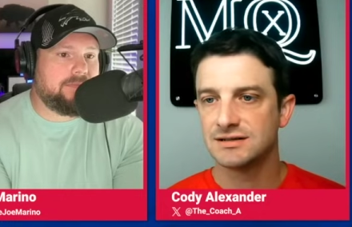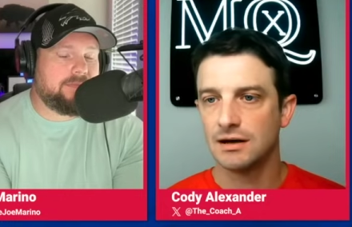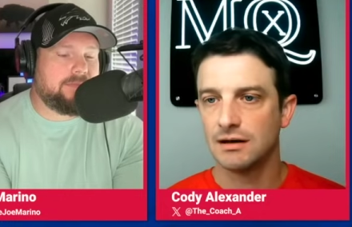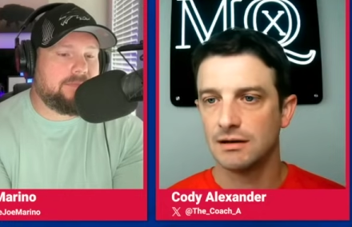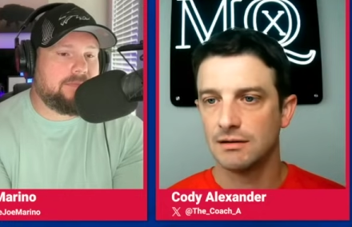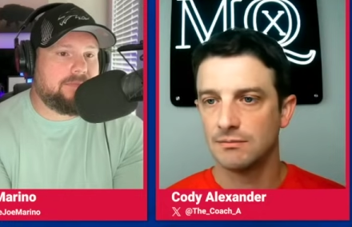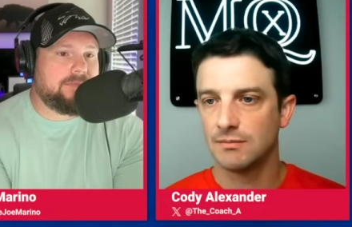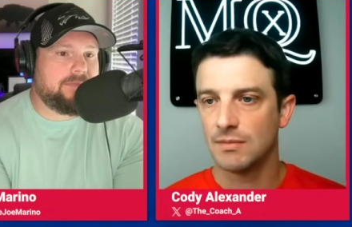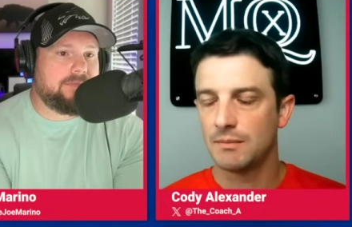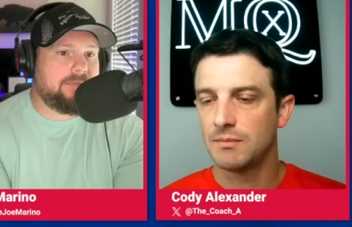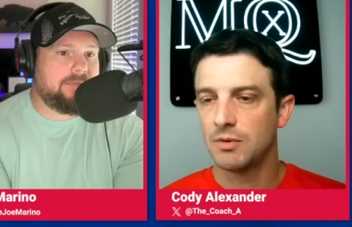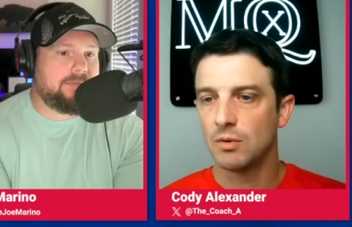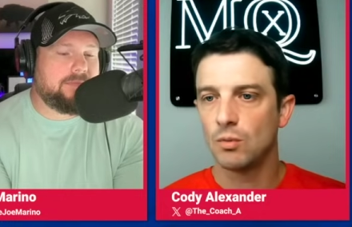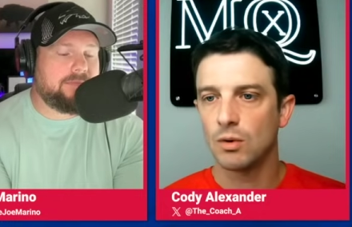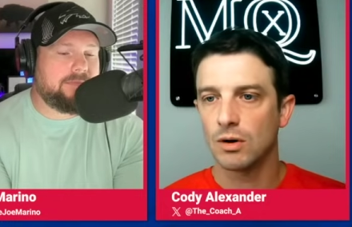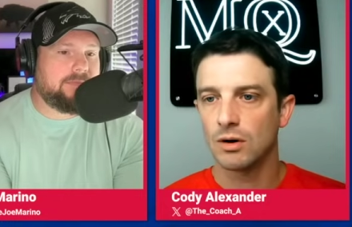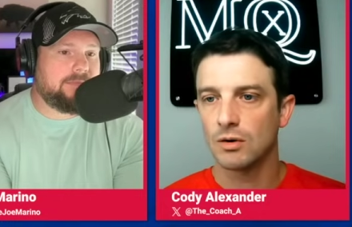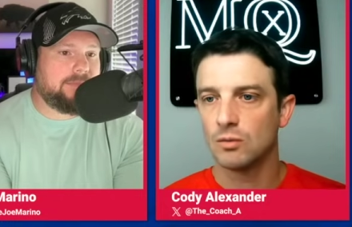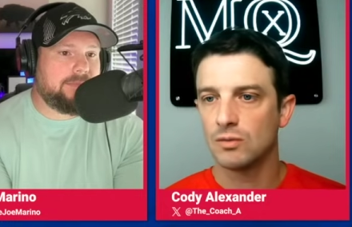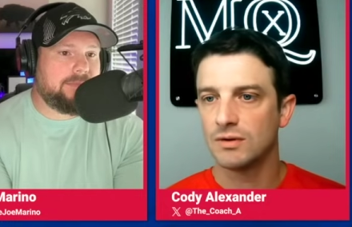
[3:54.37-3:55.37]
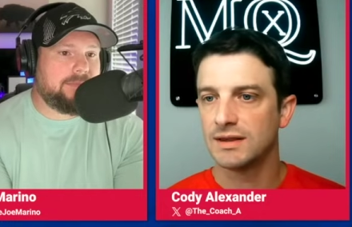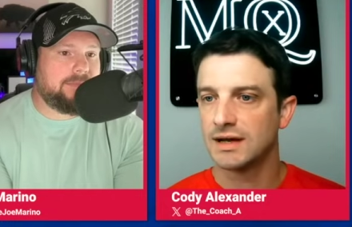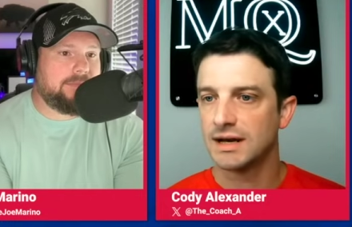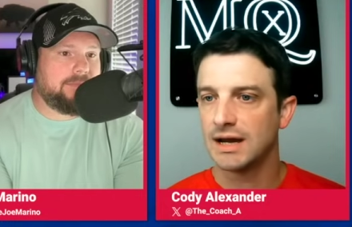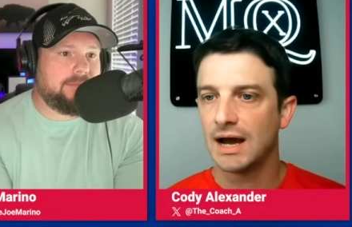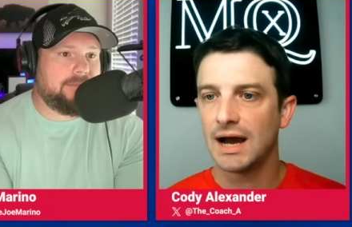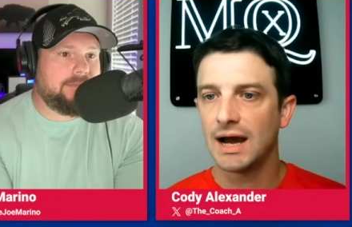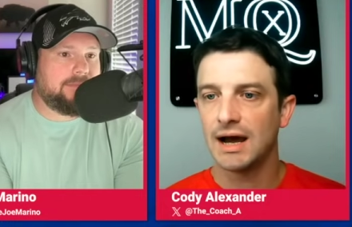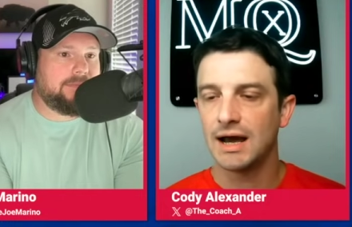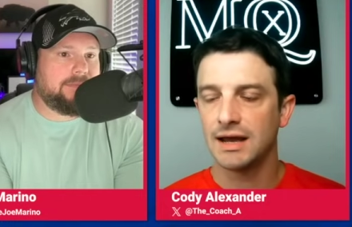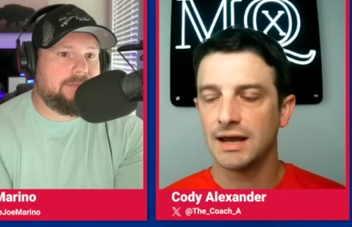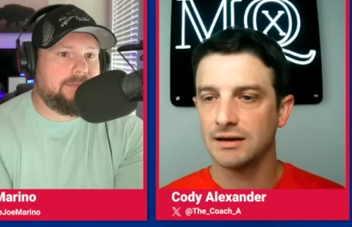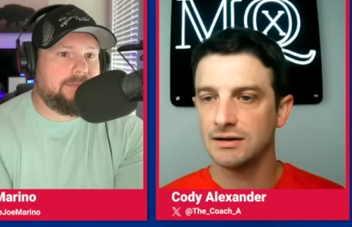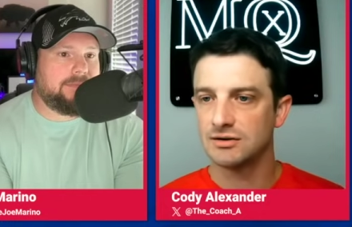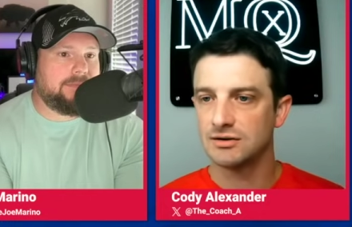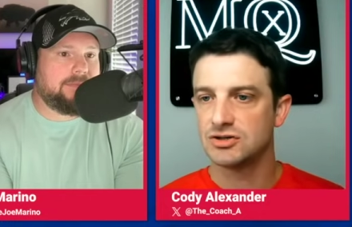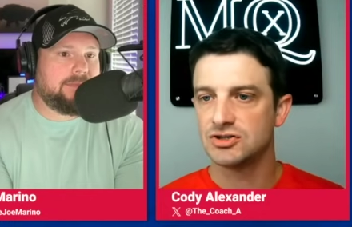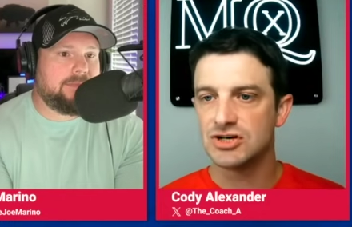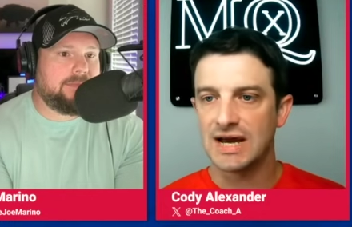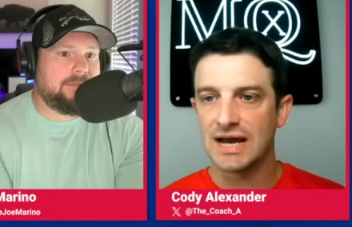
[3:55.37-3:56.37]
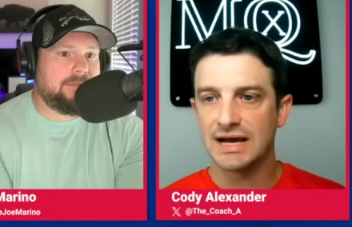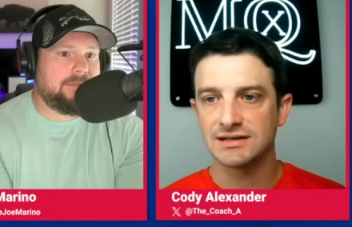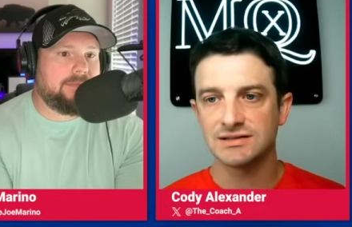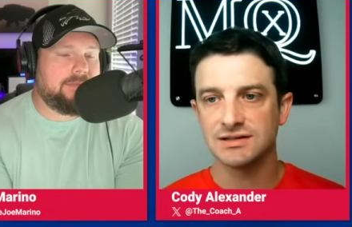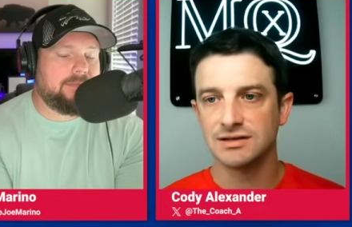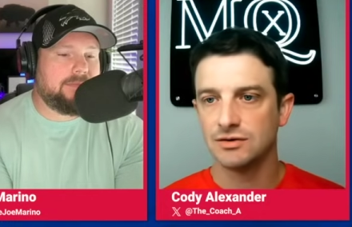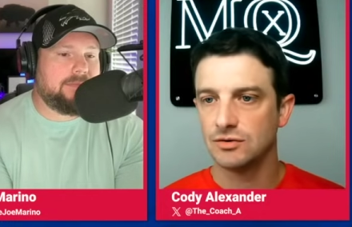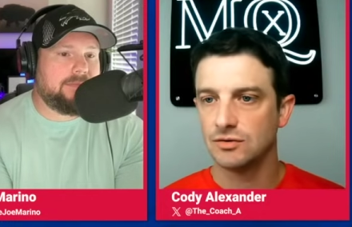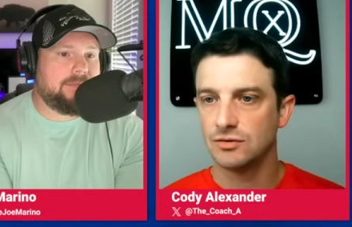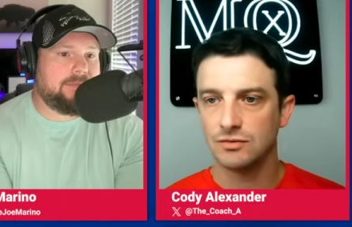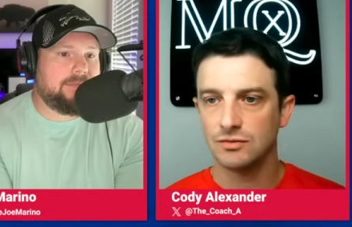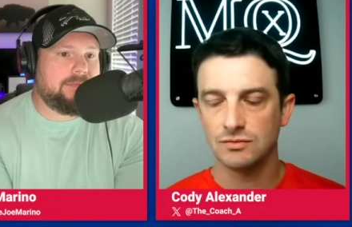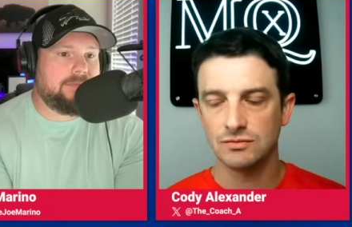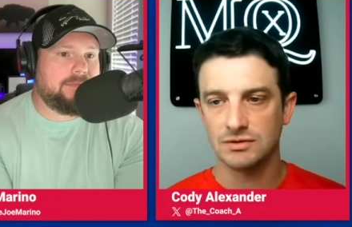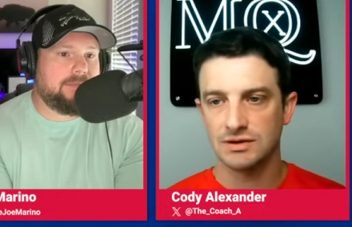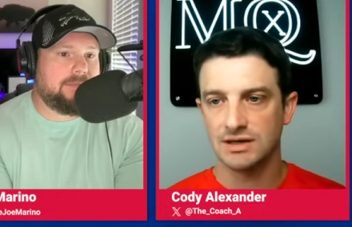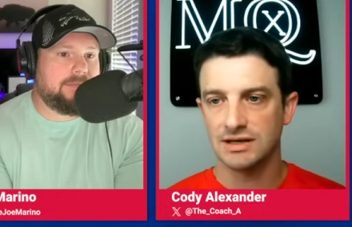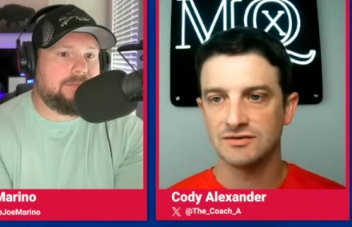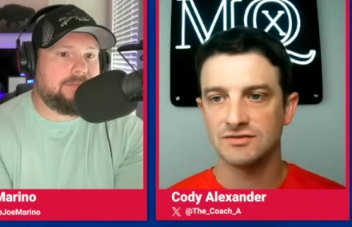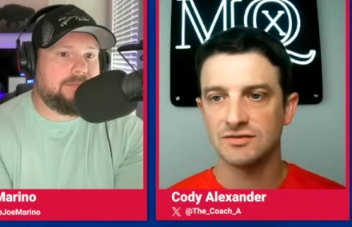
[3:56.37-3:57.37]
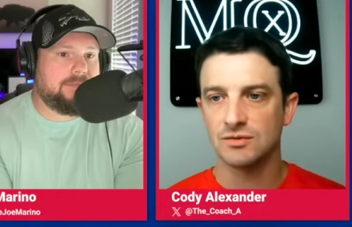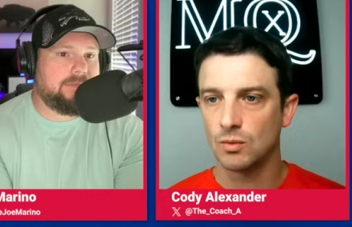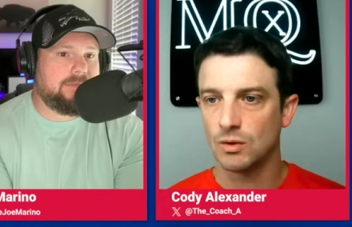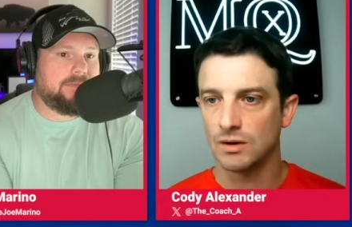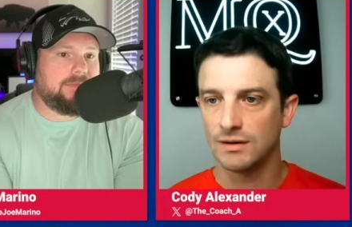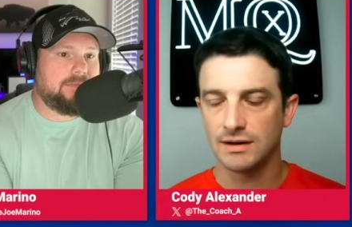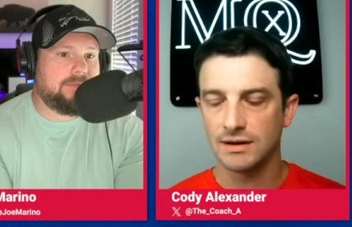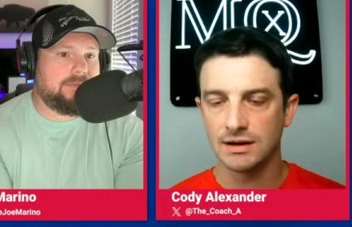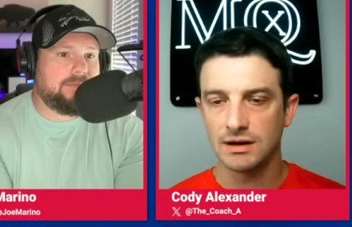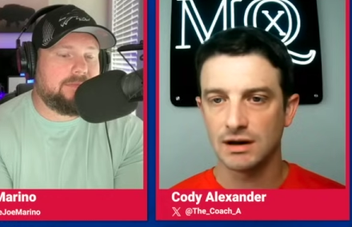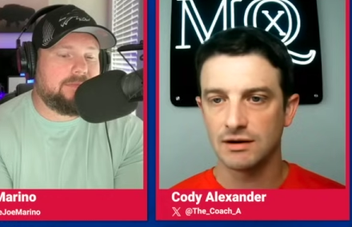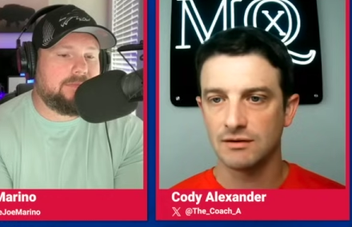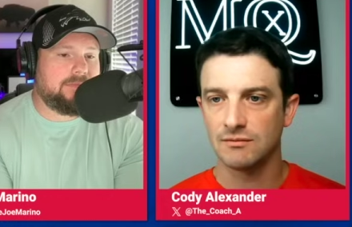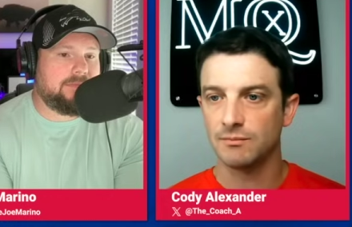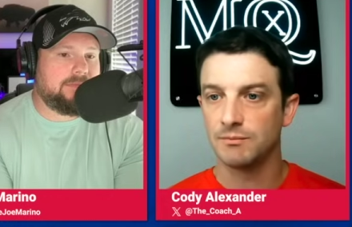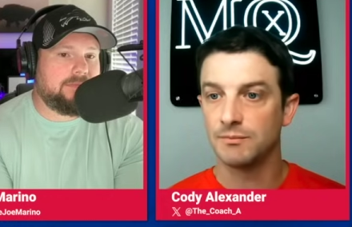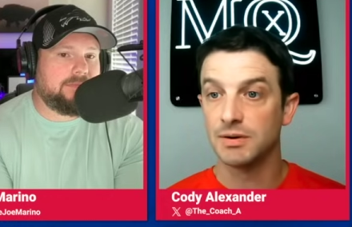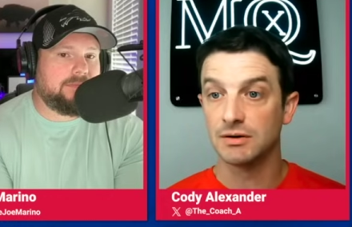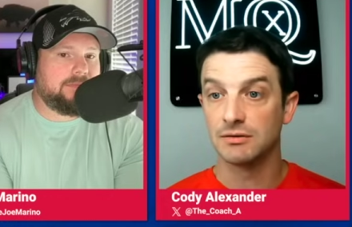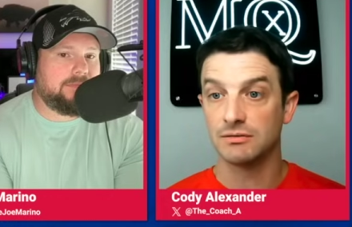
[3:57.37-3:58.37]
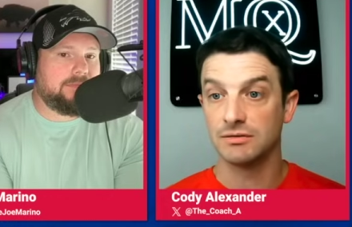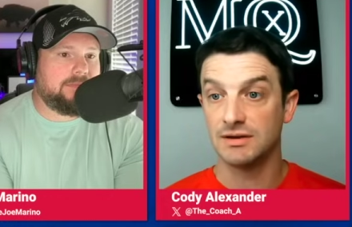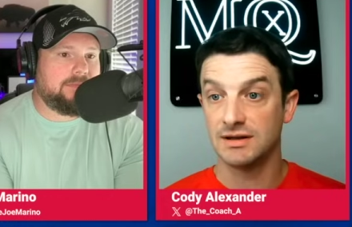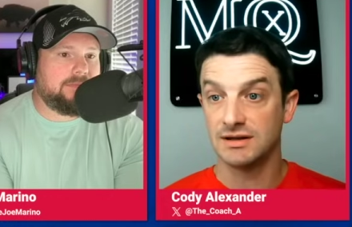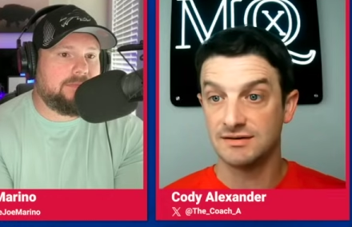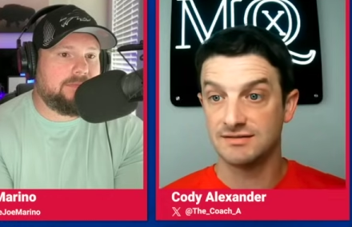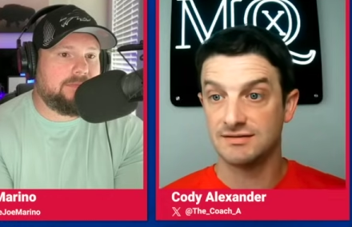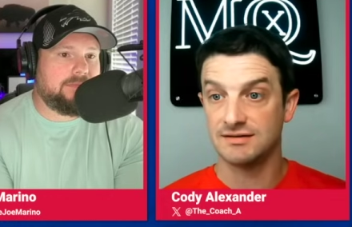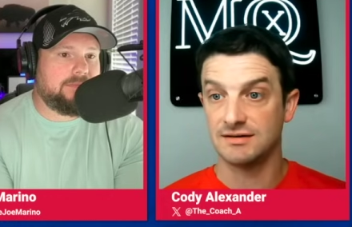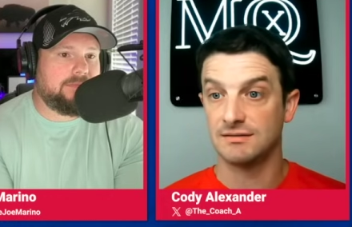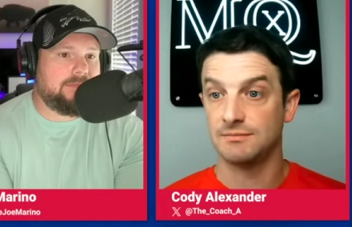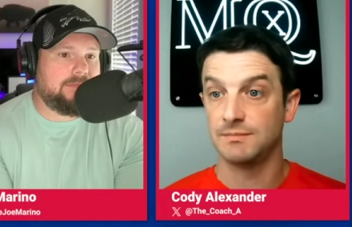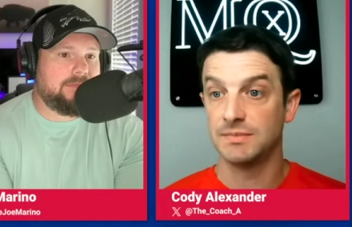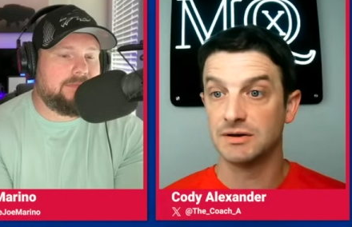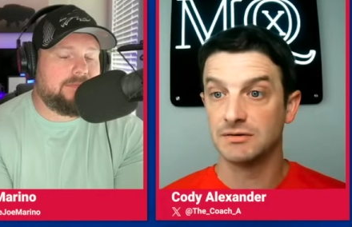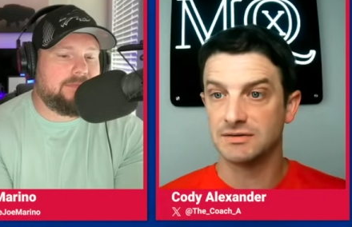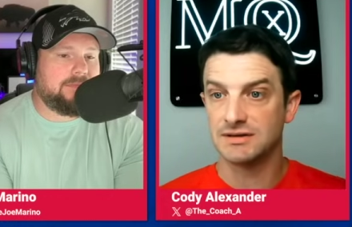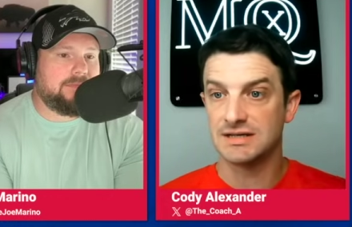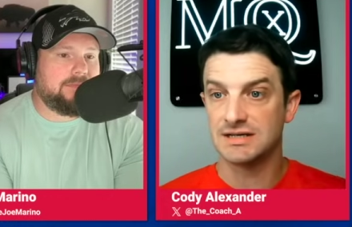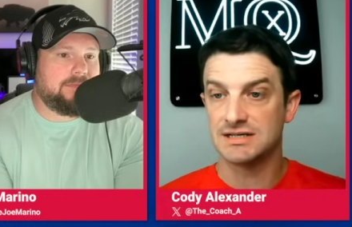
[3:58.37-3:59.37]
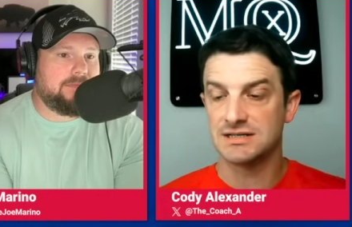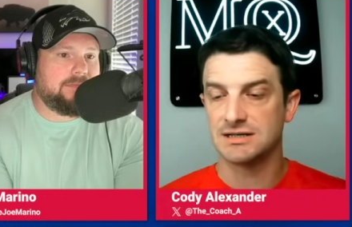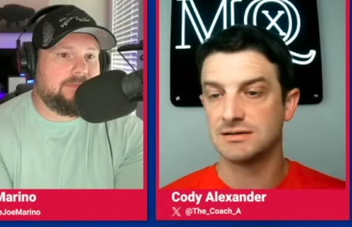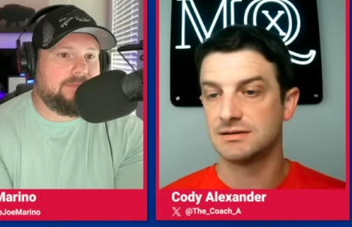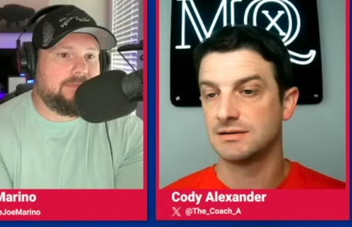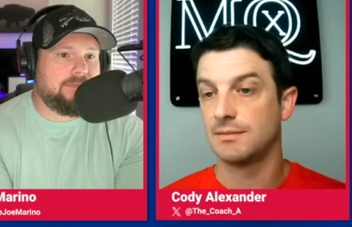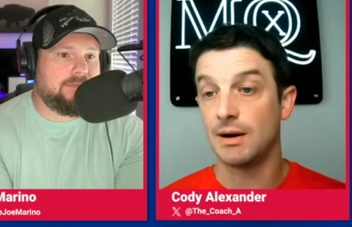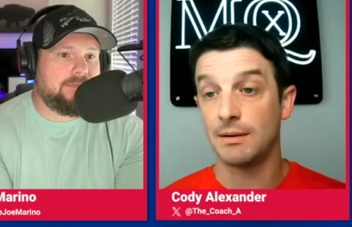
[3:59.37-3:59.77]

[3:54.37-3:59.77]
Speaker 1: um, I've been working with a guy Jackson who he's the one that kind of built this uh, built this system.